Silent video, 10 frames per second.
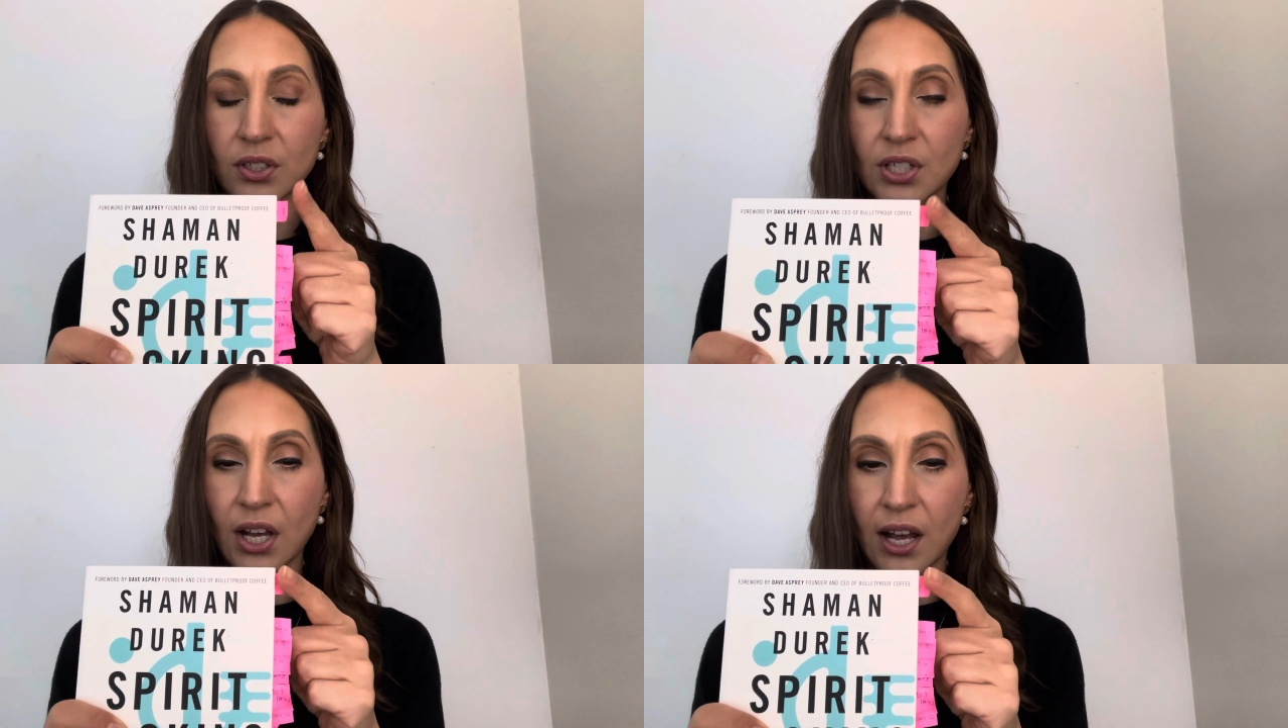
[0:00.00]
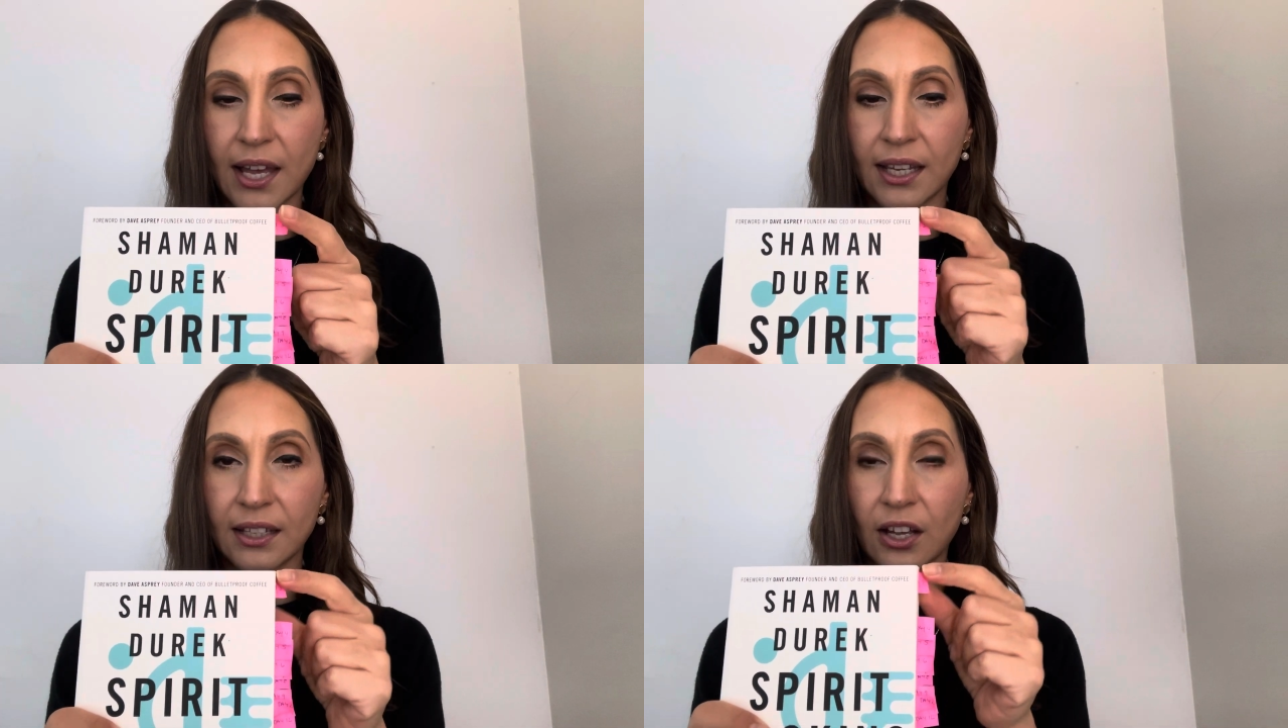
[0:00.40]

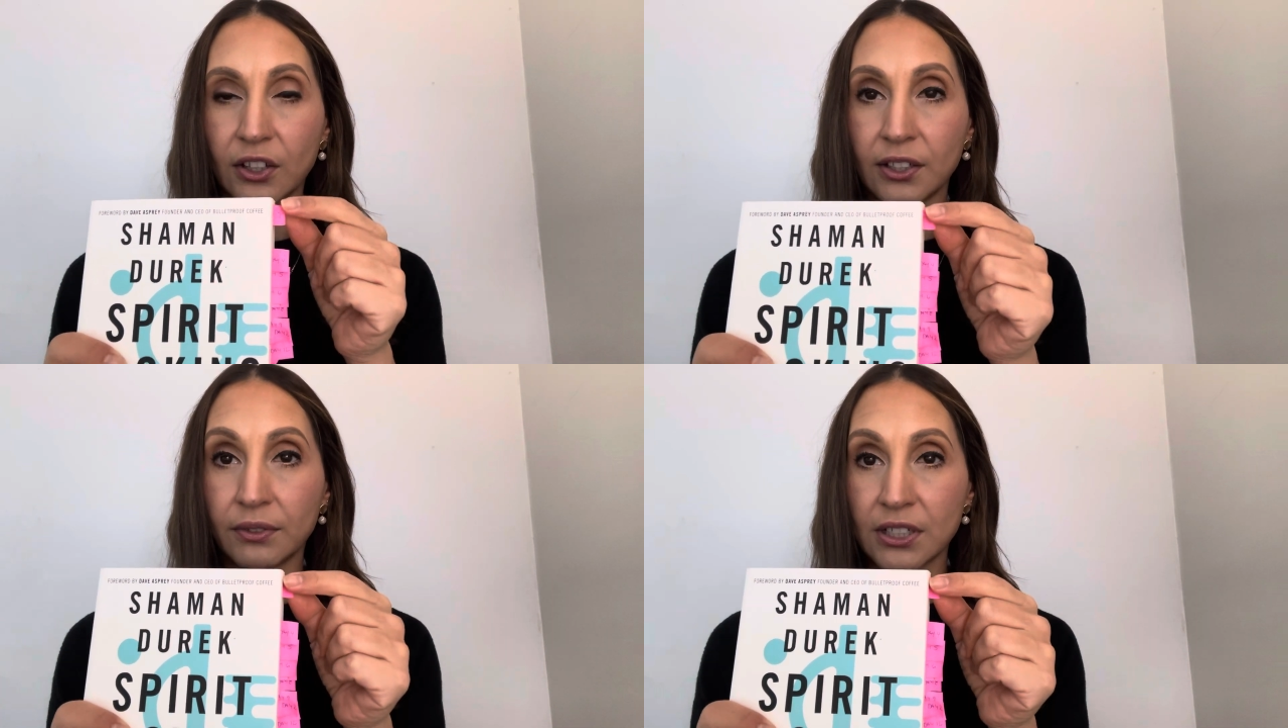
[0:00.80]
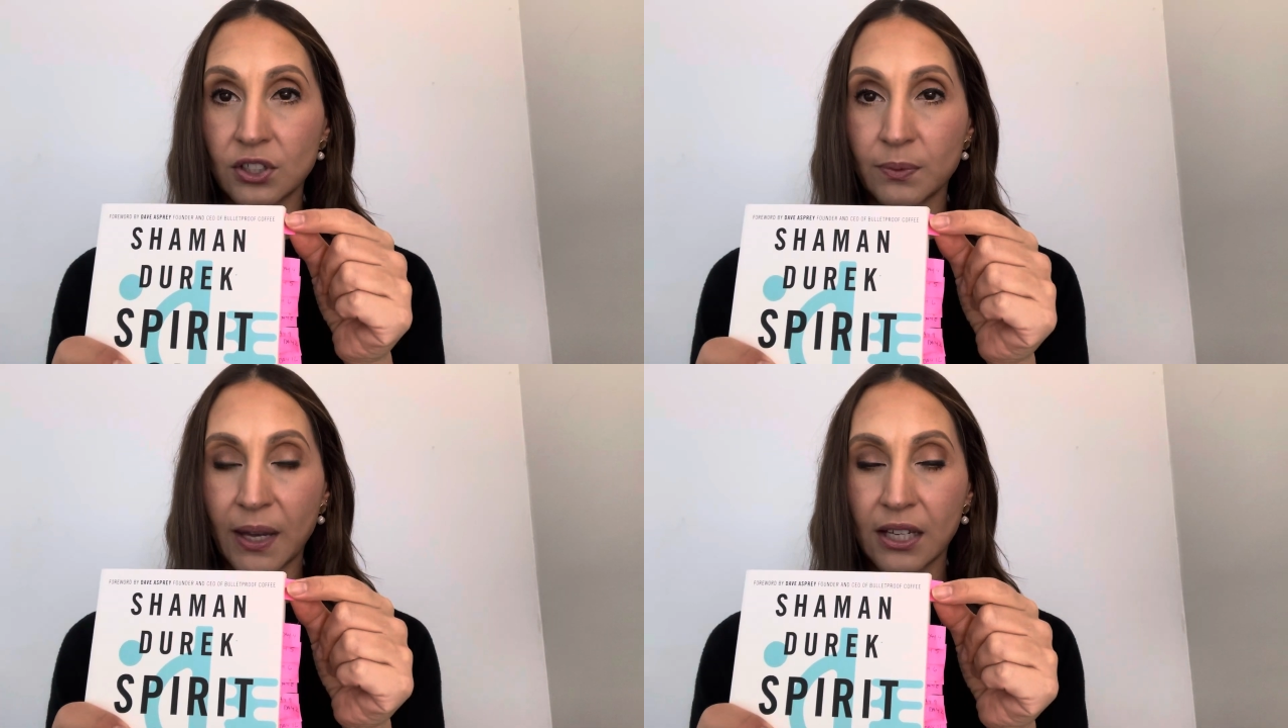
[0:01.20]
tired, I only read
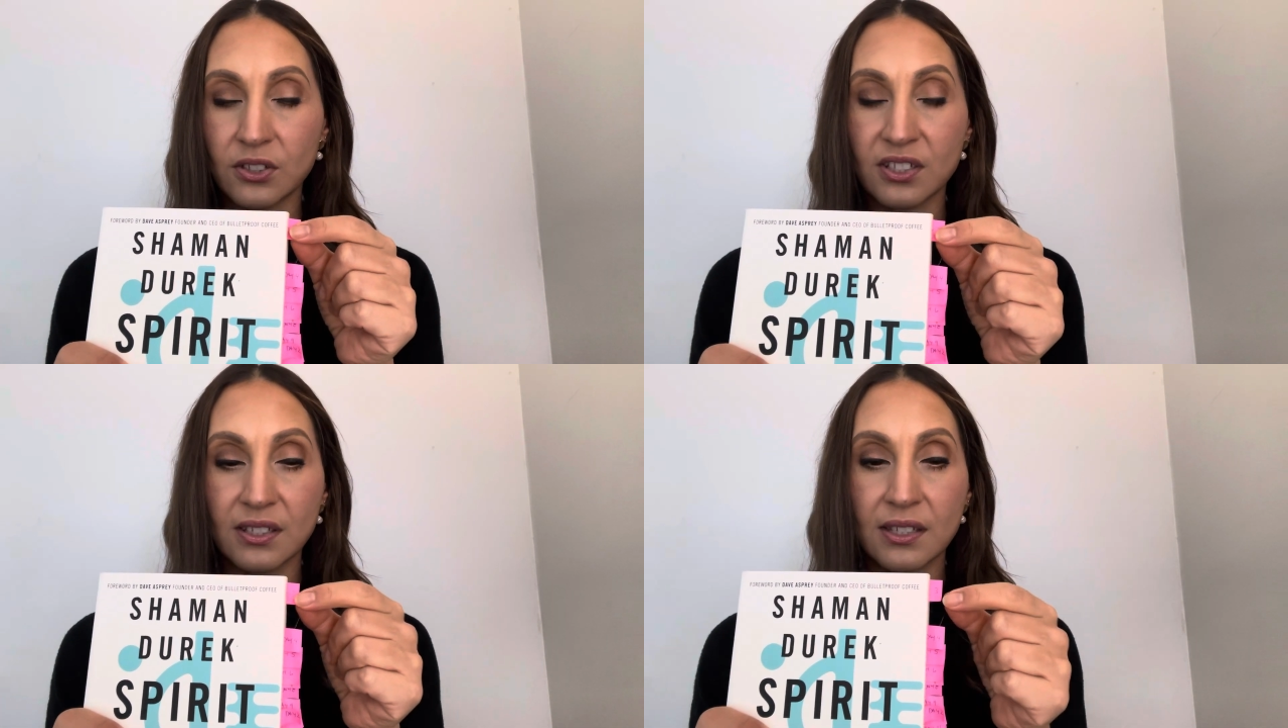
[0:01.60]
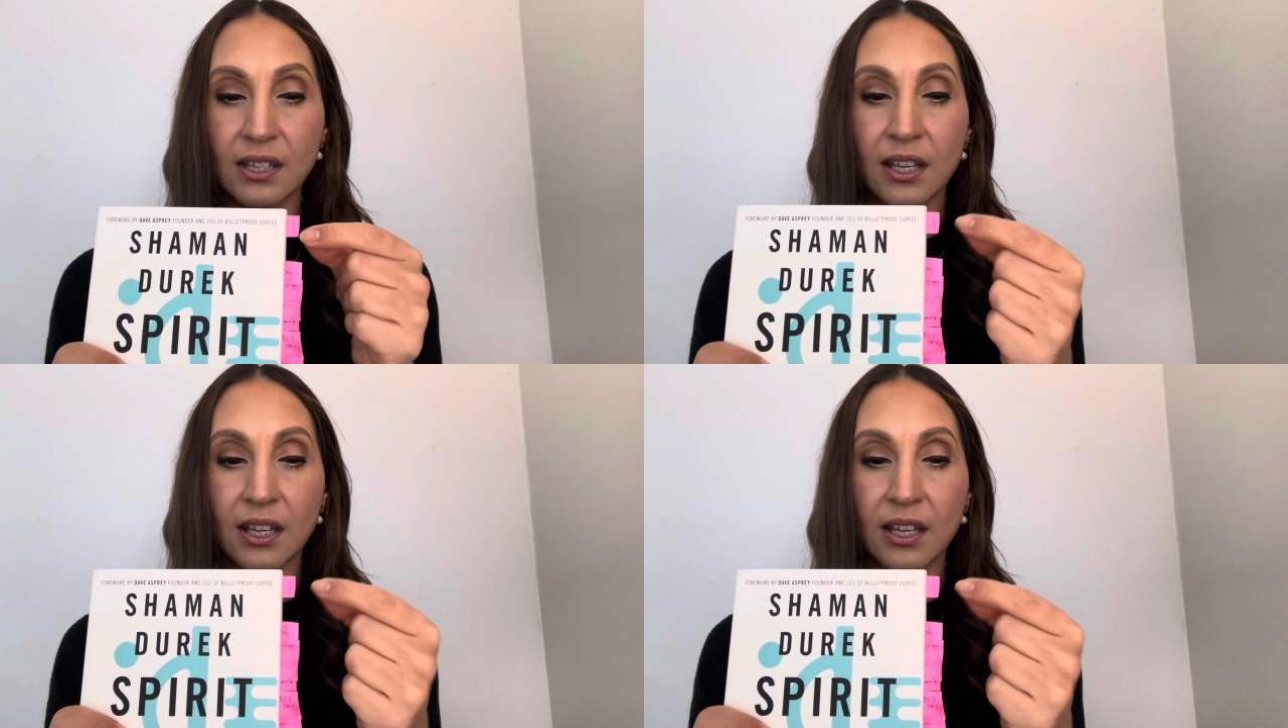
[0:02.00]
2 pages.